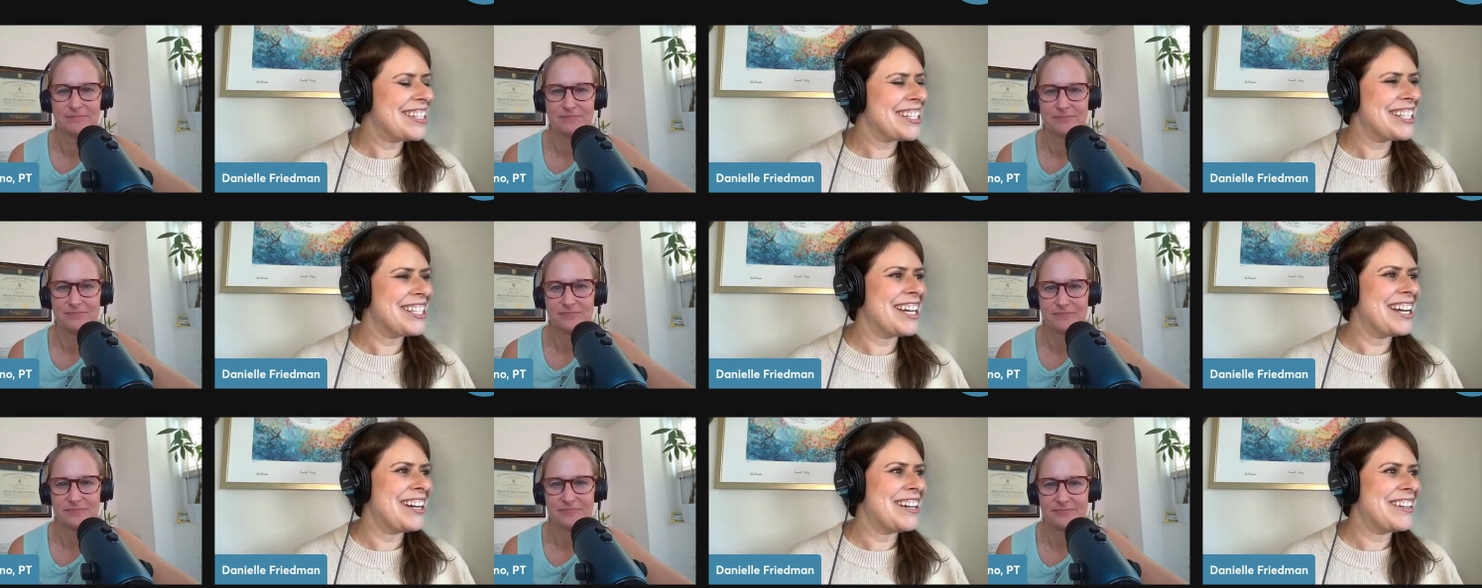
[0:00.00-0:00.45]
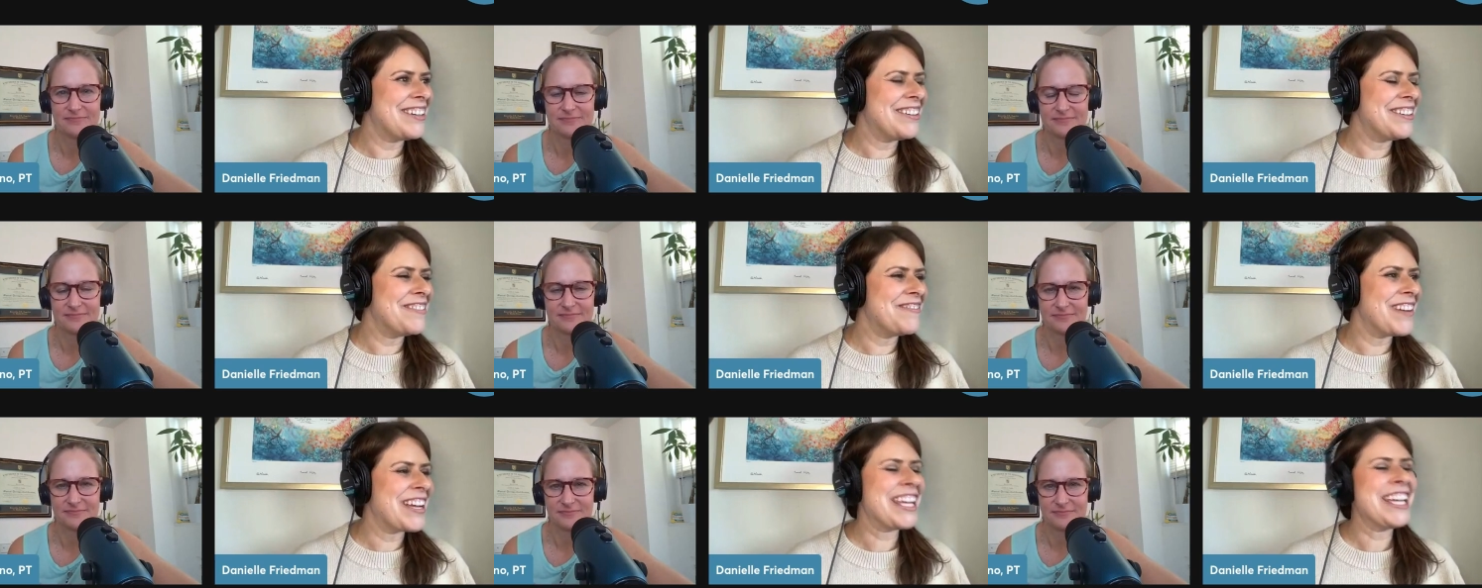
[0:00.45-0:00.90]
Speaker 1: so,
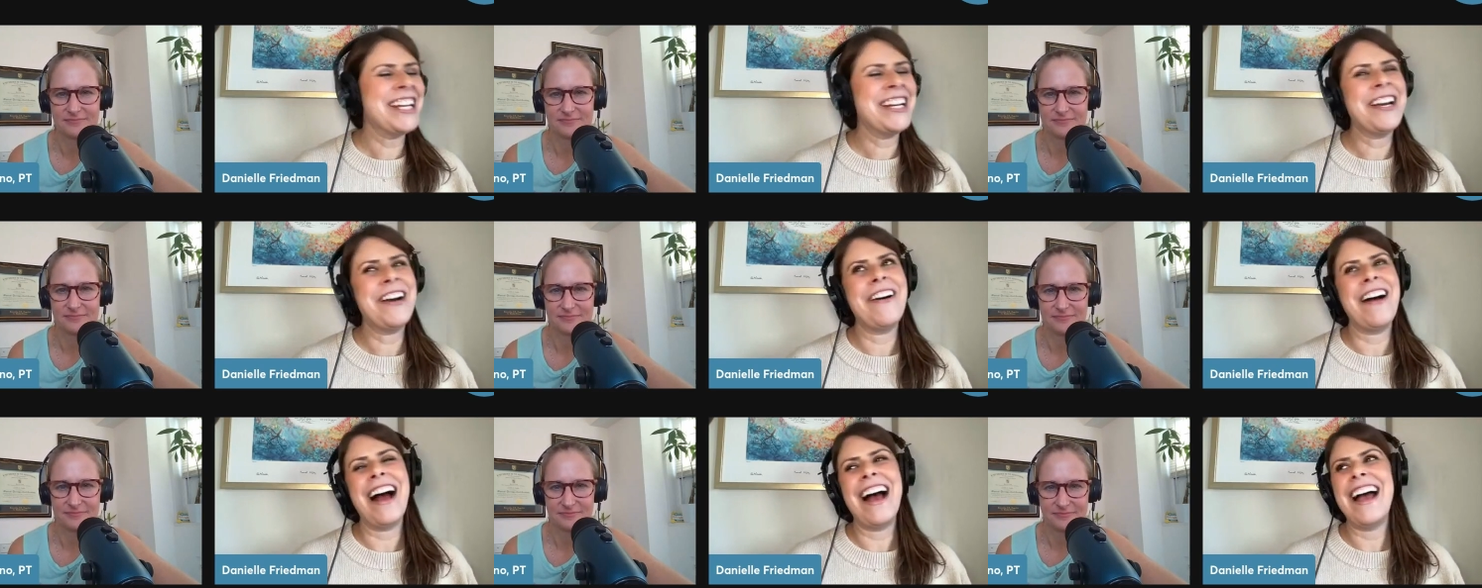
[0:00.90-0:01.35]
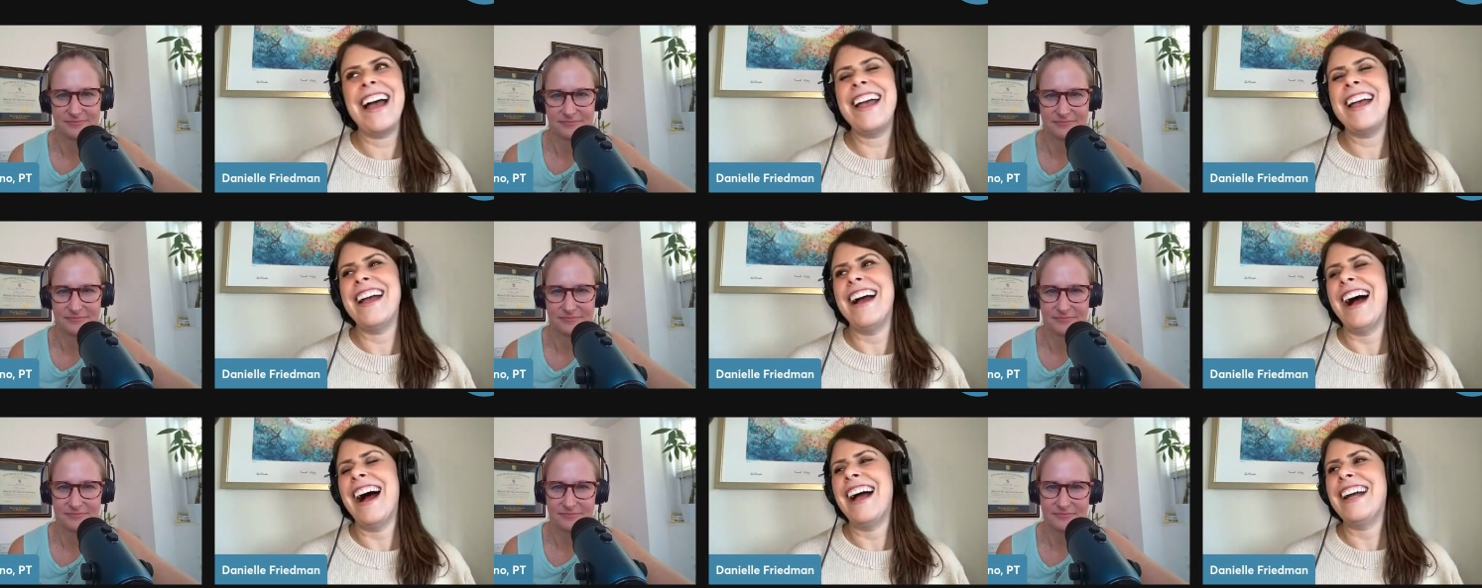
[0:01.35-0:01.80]
but you know,
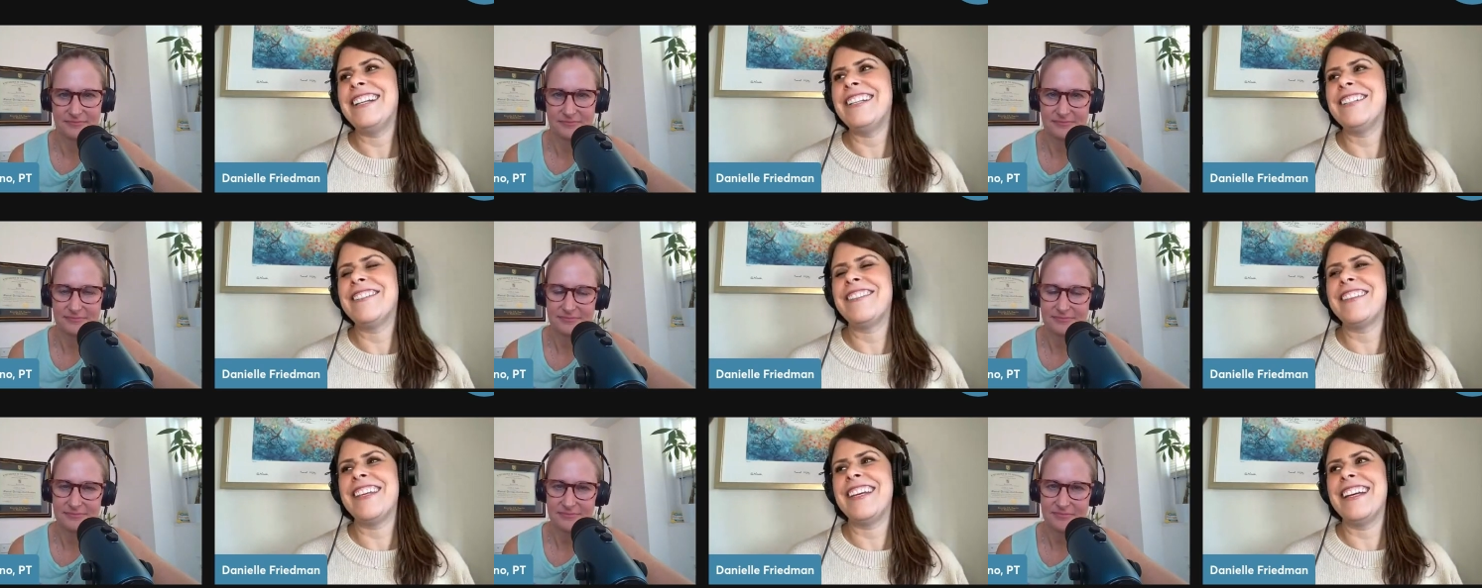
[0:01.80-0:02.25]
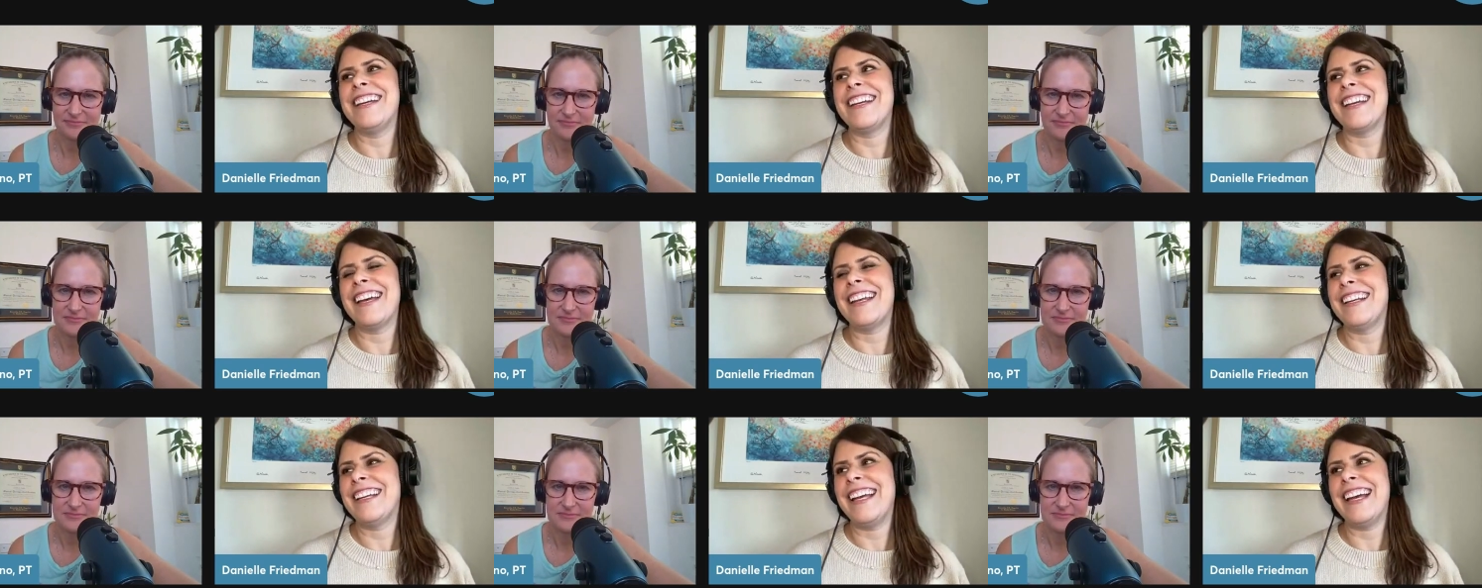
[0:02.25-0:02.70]
I I do think,
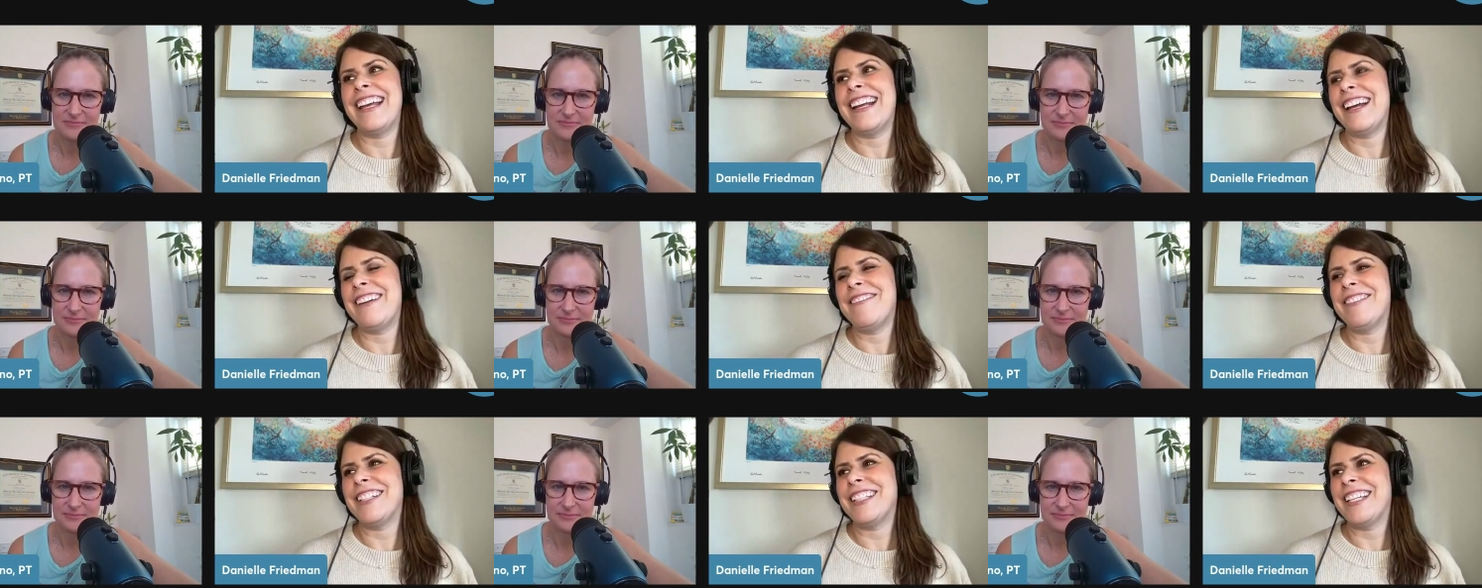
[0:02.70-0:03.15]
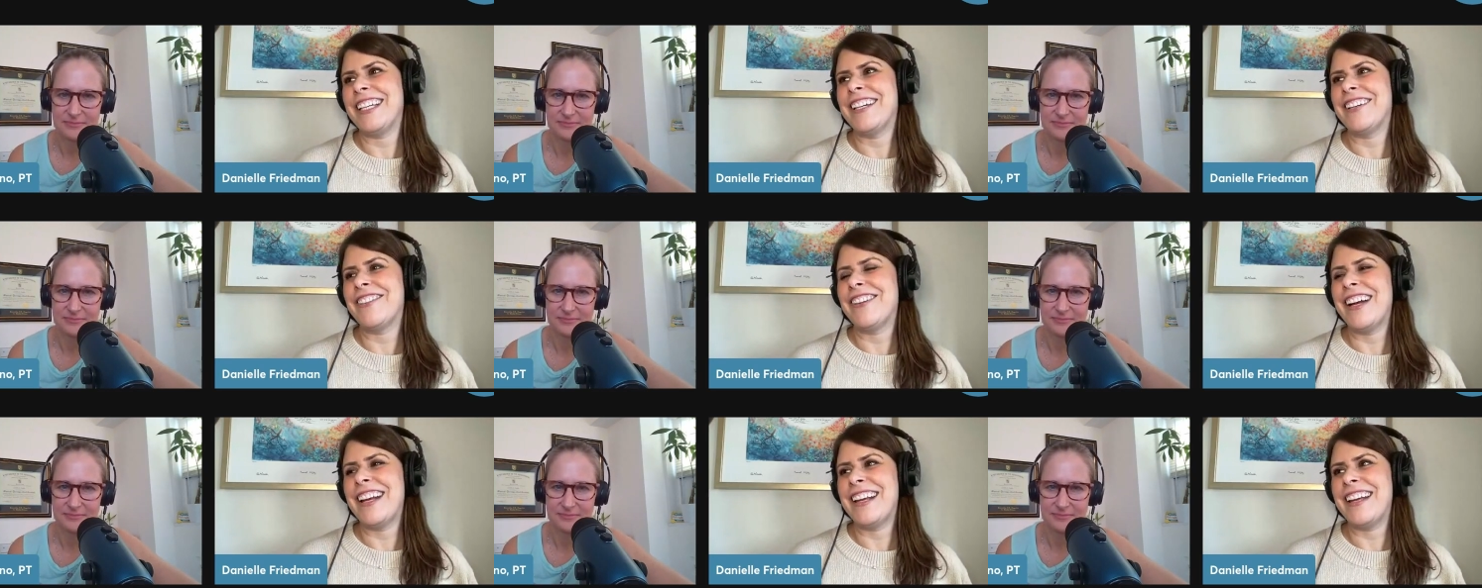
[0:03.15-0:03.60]
and again, I really
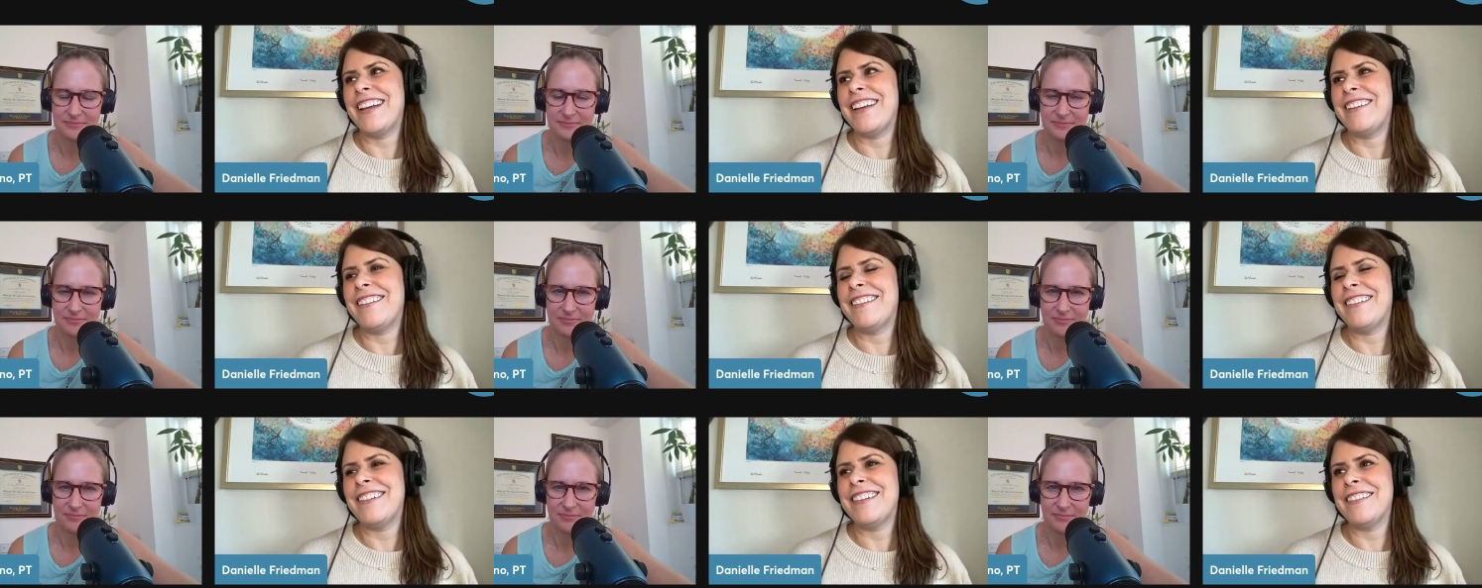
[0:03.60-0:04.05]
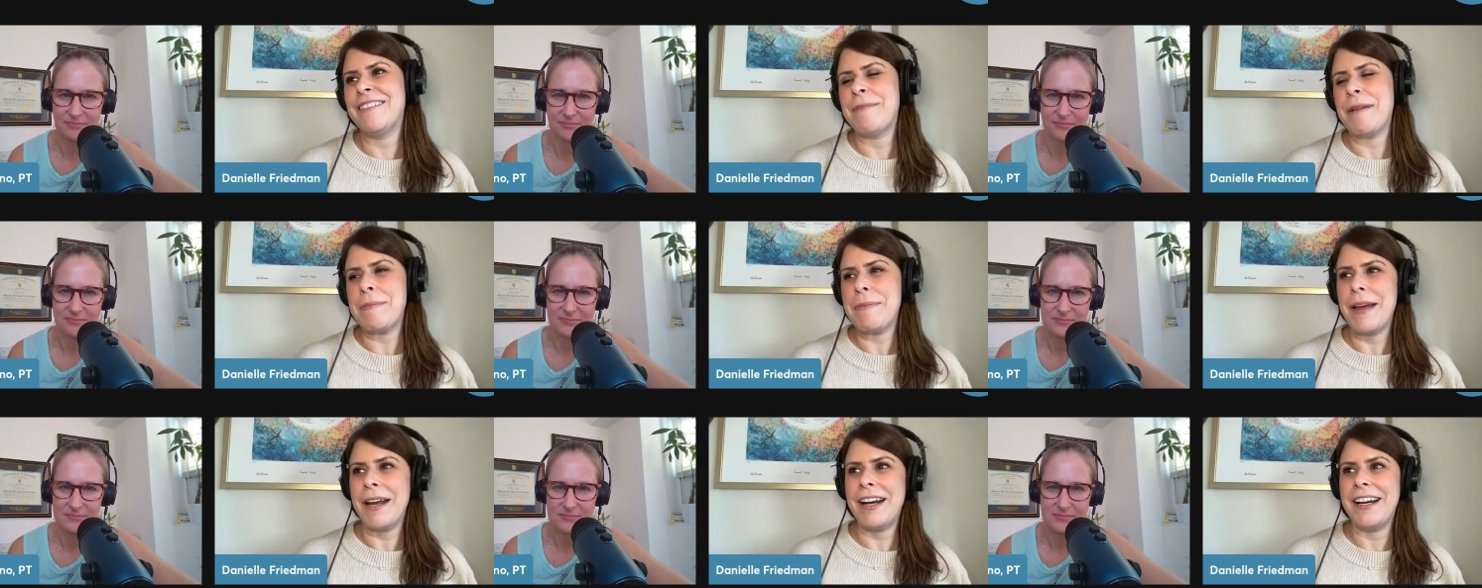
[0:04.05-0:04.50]
credit my
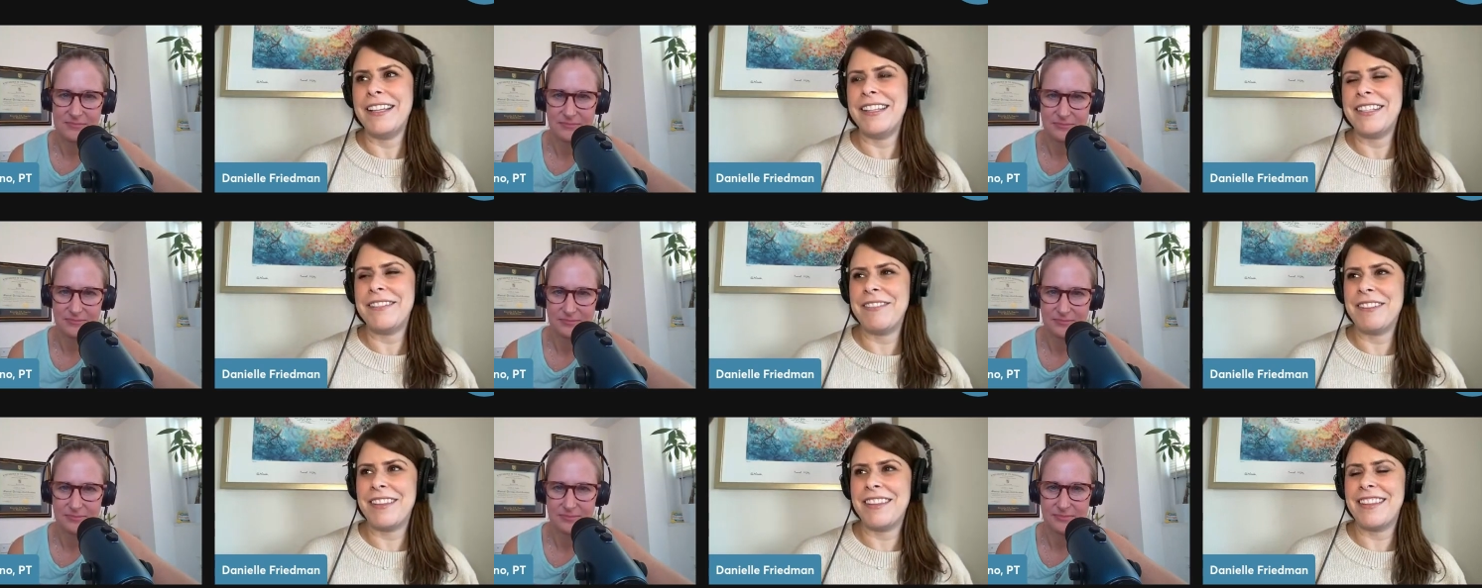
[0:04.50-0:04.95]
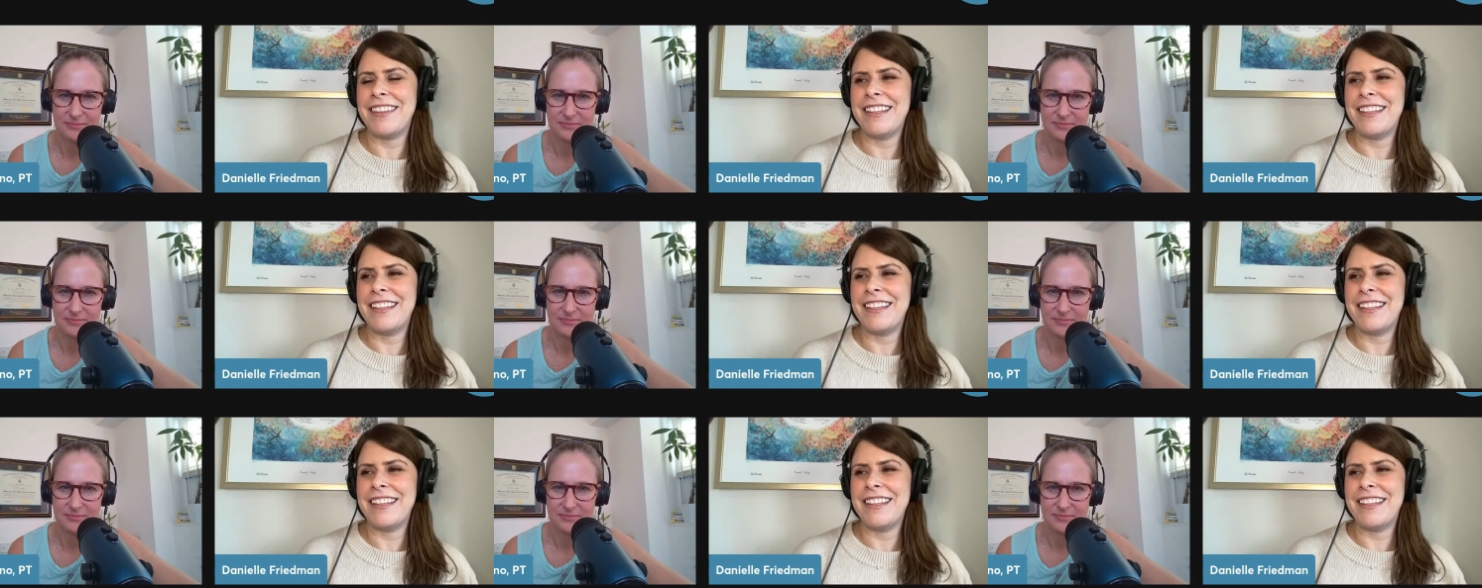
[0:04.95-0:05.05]
parents with